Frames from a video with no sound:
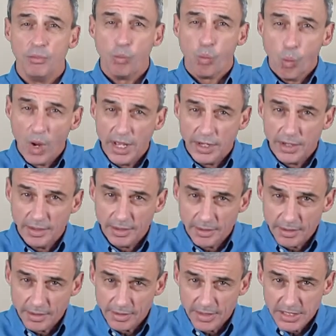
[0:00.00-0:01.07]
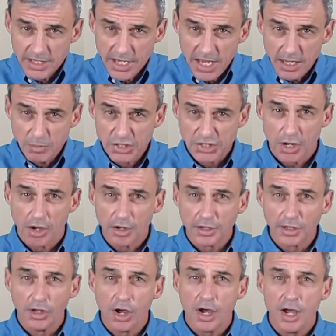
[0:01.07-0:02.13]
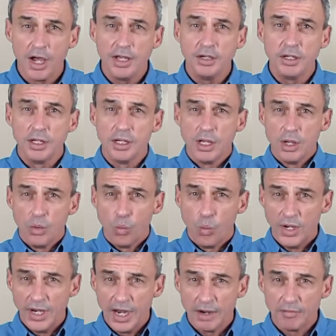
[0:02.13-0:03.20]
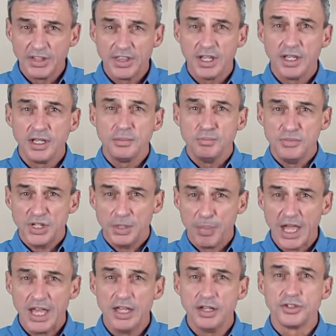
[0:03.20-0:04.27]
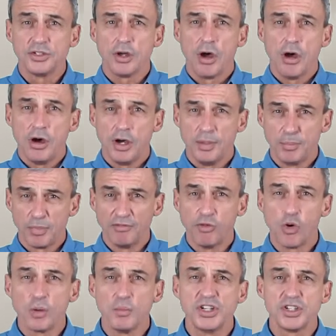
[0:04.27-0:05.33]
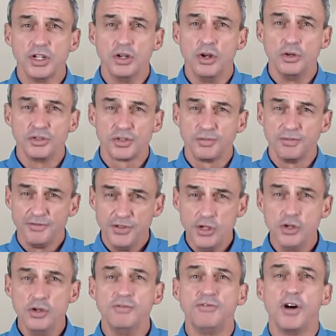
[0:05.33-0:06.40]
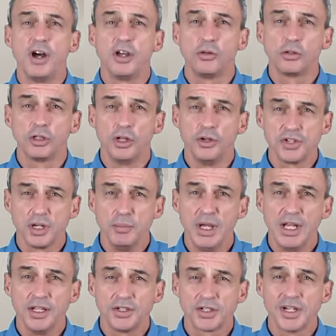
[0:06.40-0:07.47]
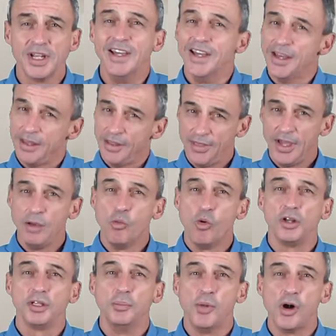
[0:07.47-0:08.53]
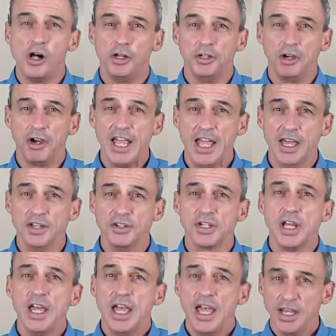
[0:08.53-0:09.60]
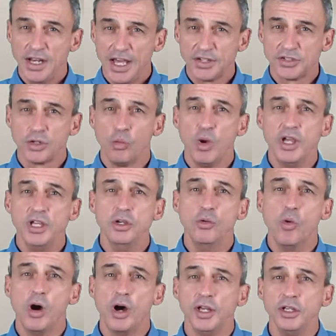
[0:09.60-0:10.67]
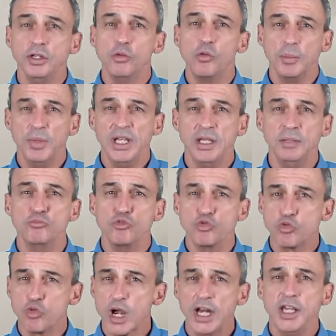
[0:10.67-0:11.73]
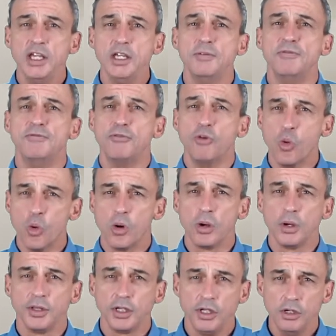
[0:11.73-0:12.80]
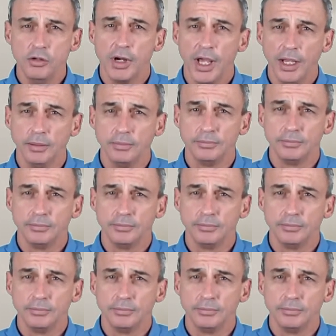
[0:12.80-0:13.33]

When the game is on the line, when everything depends on performance in those few final closing minutes, they want the ball in their hands, and that's the way you want it. You want to be ready for the Q&A.